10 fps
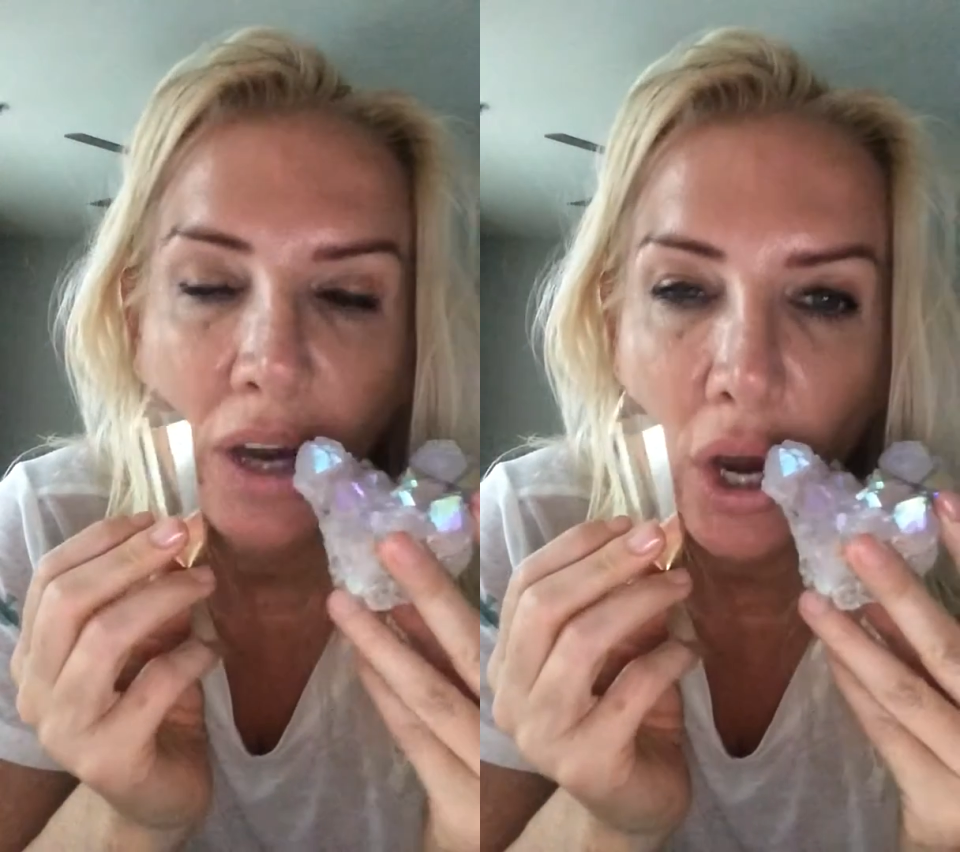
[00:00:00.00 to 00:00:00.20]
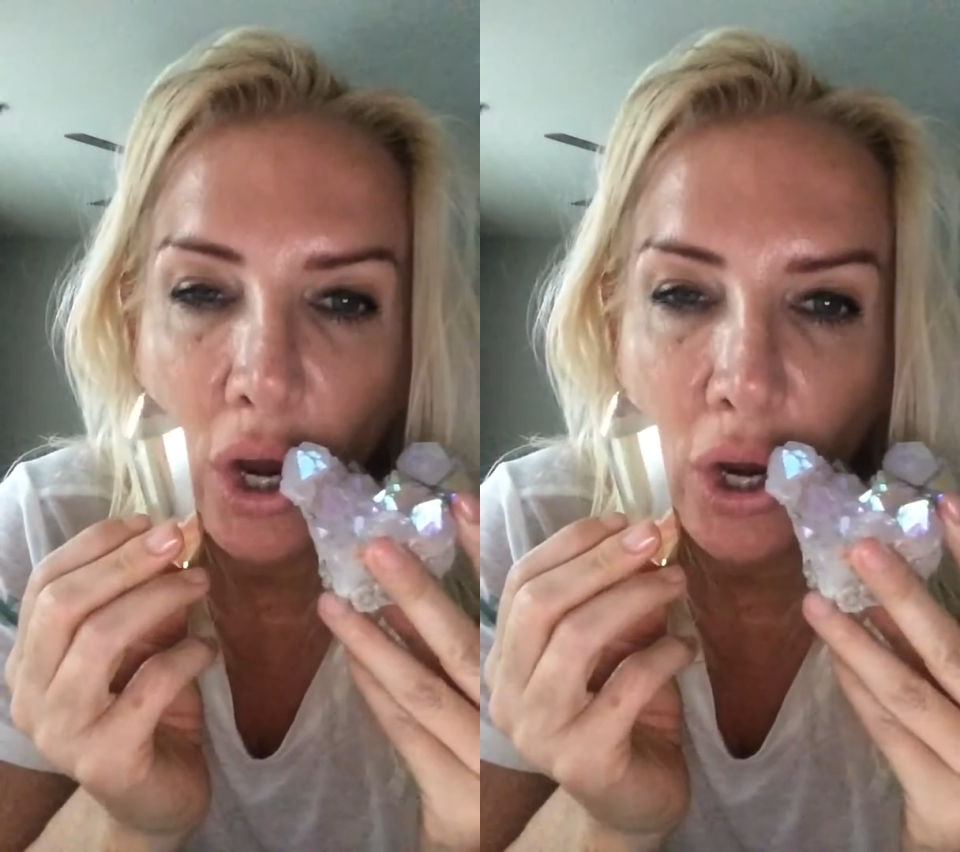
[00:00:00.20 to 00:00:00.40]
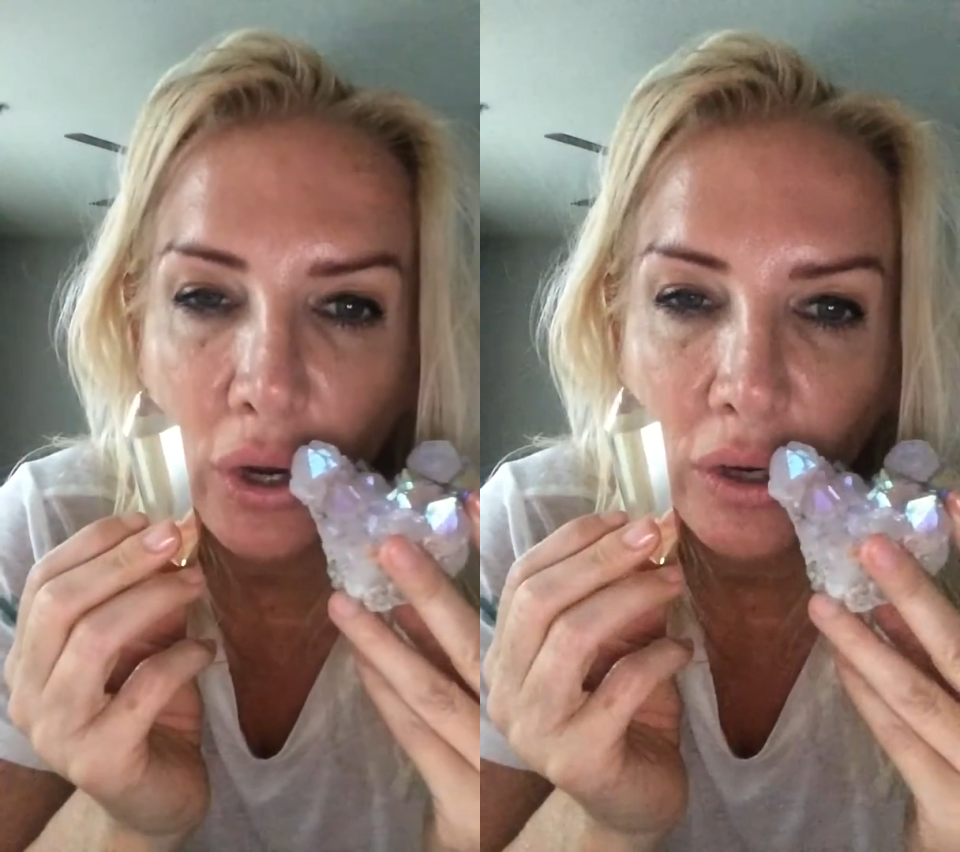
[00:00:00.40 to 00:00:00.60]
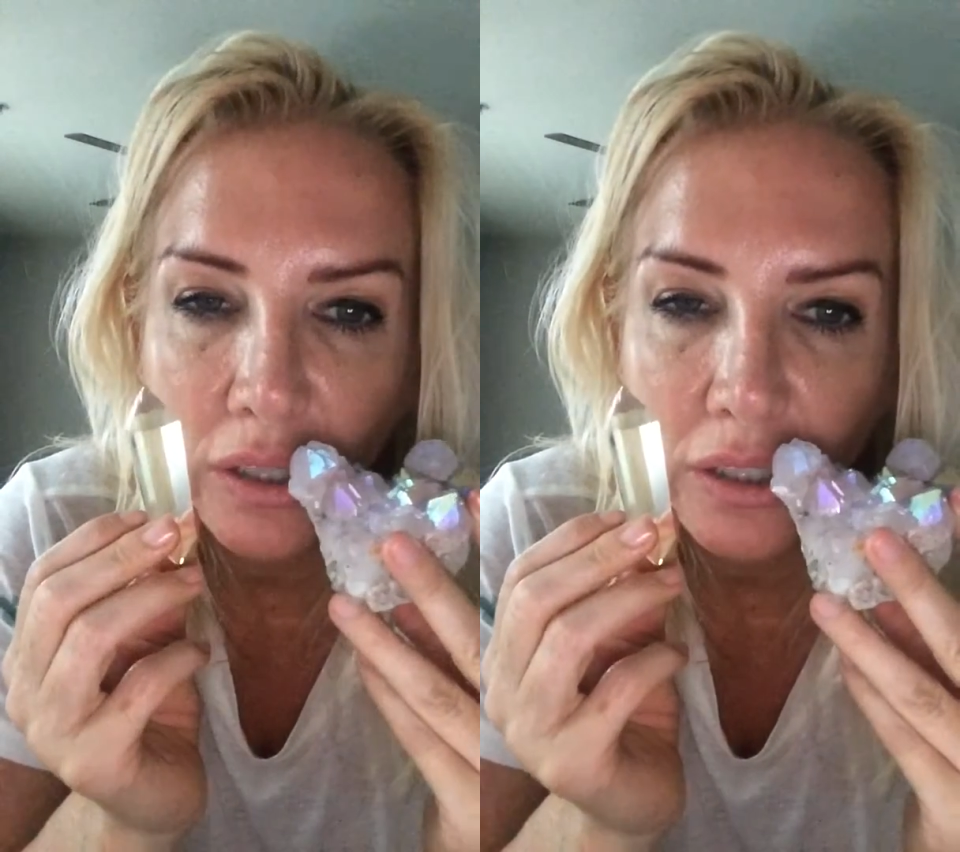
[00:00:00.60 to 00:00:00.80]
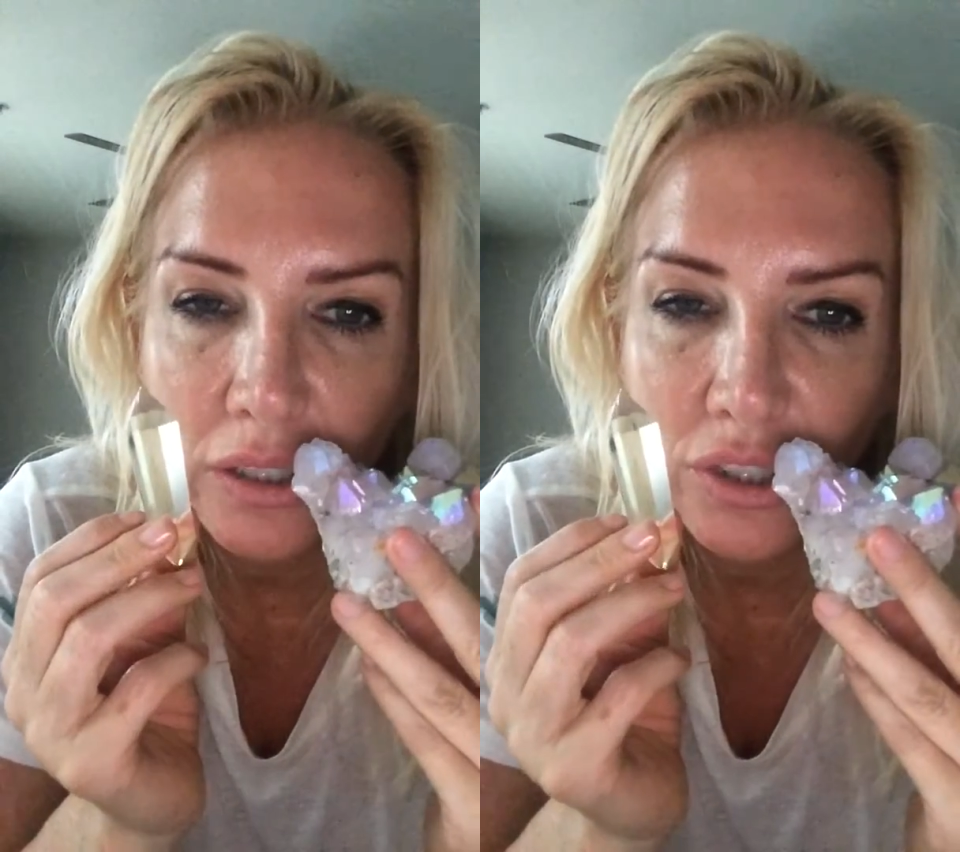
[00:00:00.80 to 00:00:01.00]
are
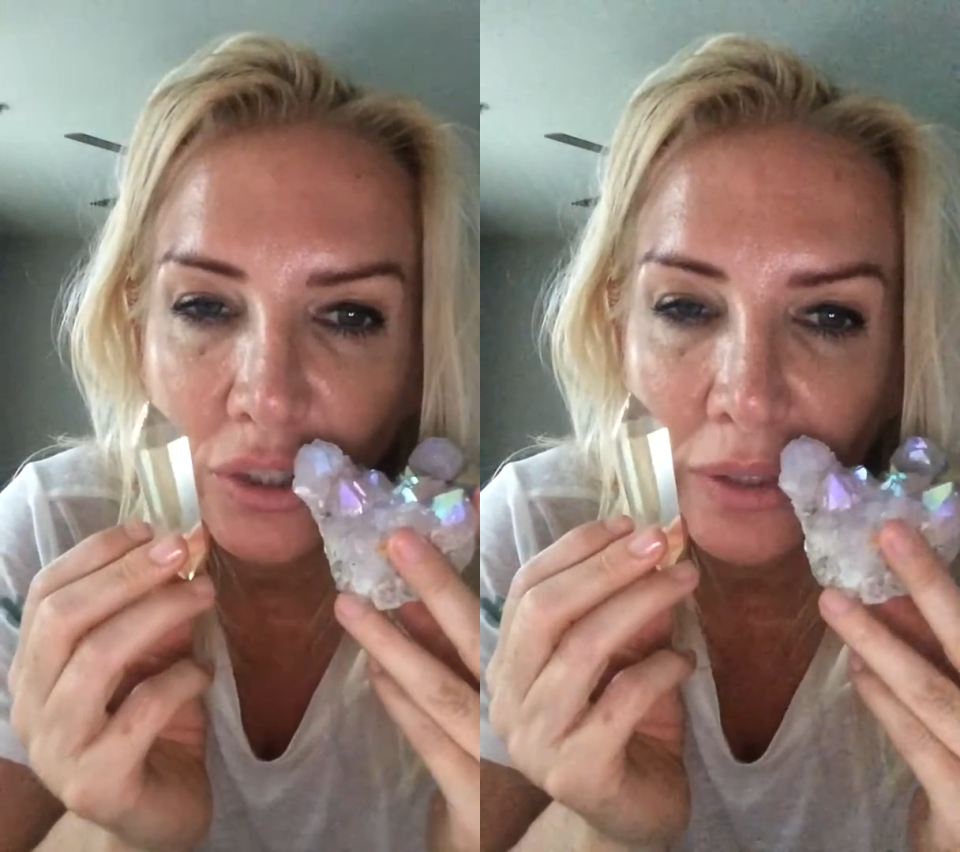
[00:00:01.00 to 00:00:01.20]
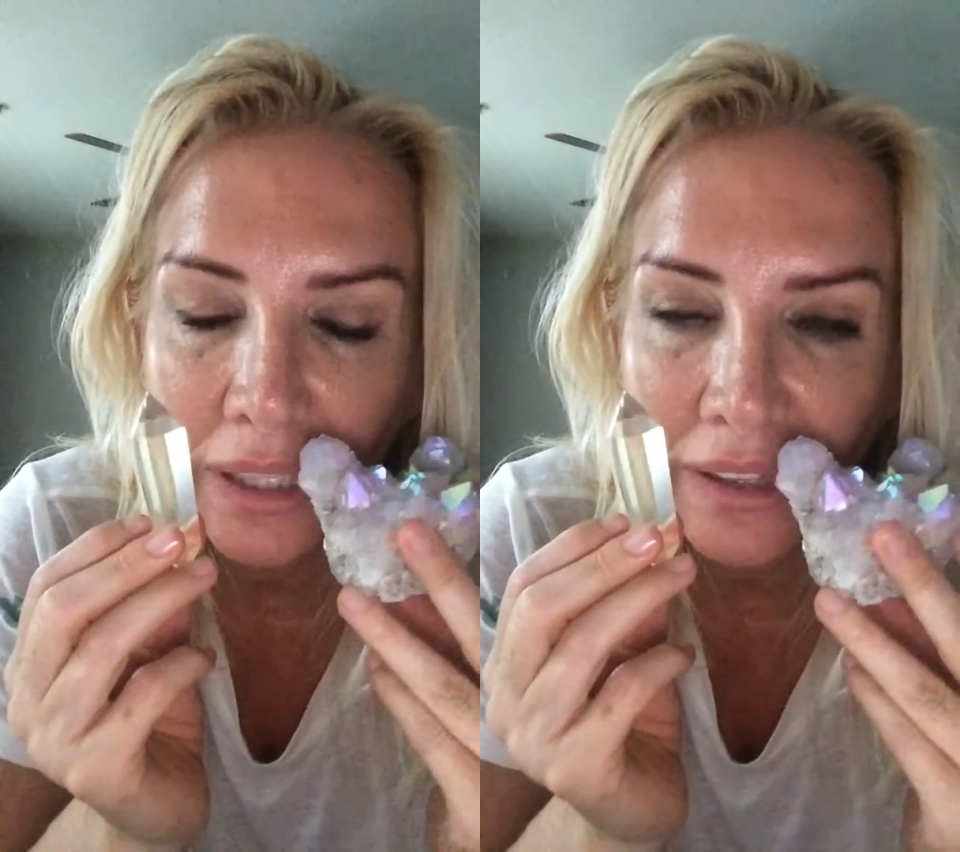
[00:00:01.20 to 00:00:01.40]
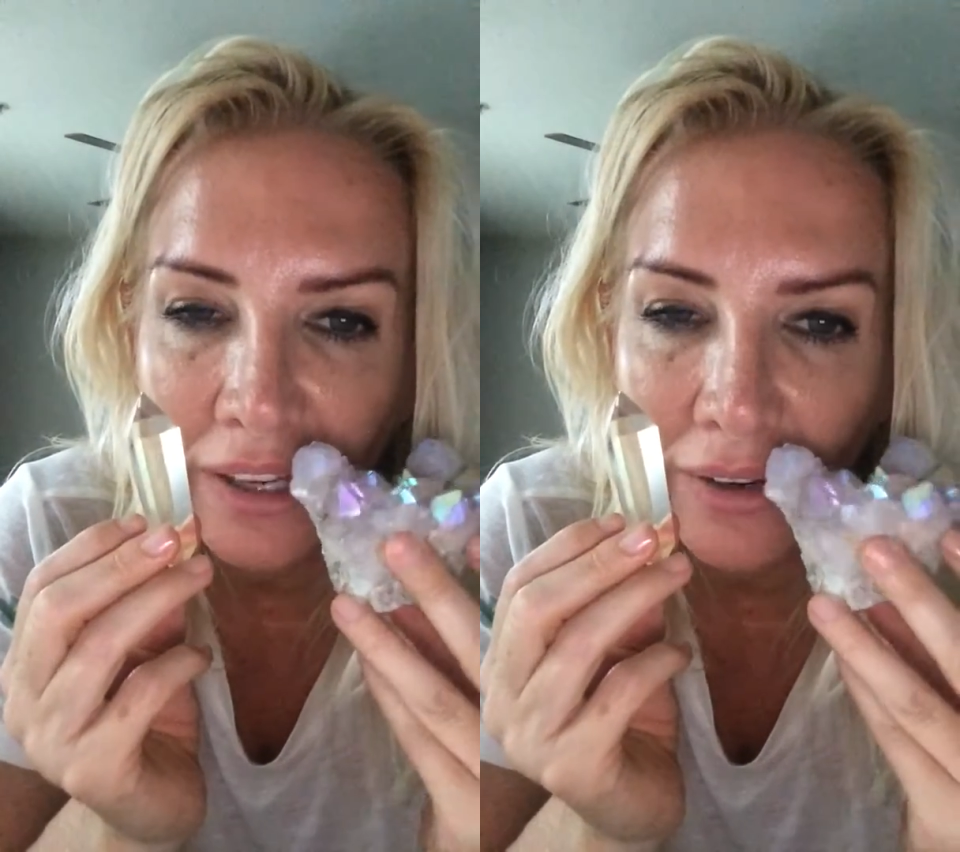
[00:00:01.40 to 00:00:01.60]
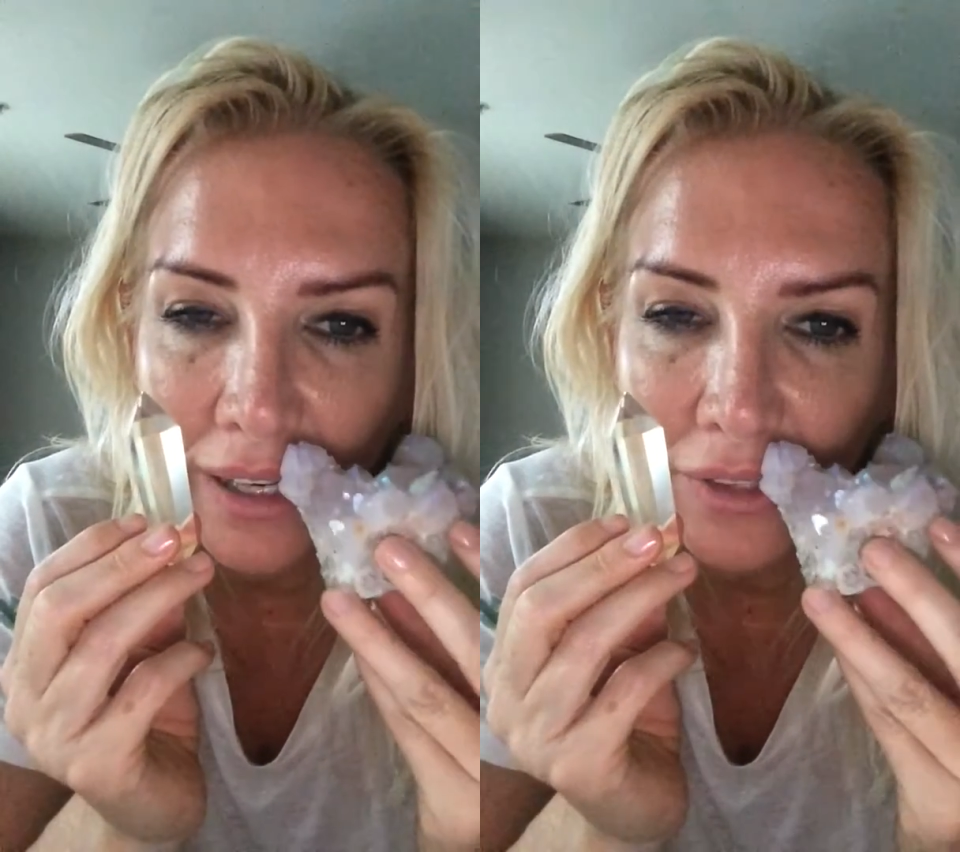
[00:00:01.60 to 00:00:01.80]
shooting their